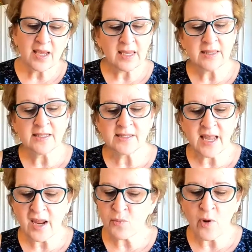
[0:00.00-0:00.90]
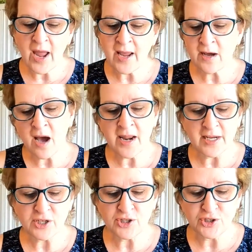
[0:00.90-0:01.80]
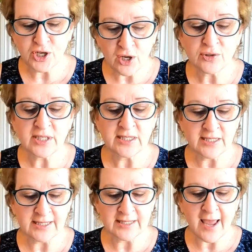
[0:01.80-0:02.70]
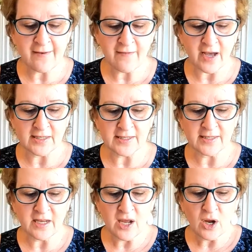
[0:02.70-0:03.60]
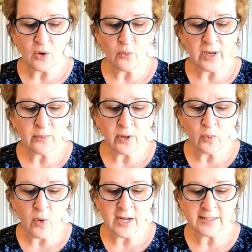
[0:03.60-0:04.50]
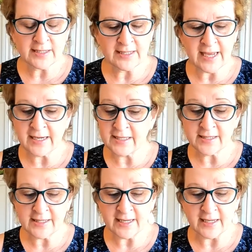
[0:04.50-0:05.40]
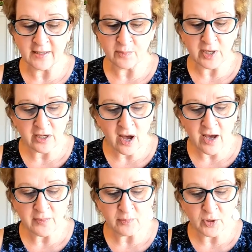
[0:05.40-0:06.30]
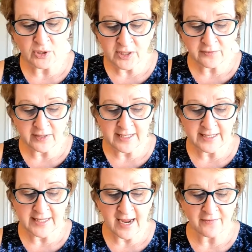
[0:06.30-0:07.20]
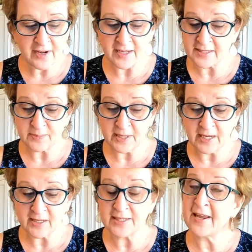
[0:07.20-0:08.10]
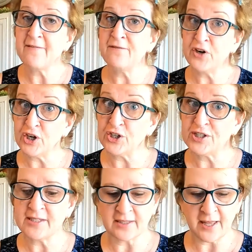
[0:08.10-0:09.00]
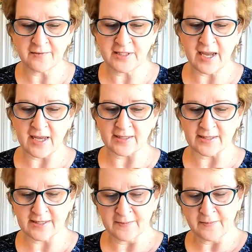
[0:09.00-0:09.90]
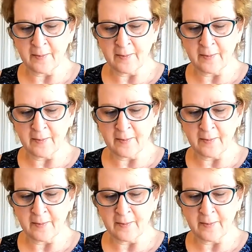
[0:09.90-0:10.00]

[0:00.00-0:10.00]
In the same way God has chosen to save us, we were once dead in sin, but God mercifully saved us because he first loved us.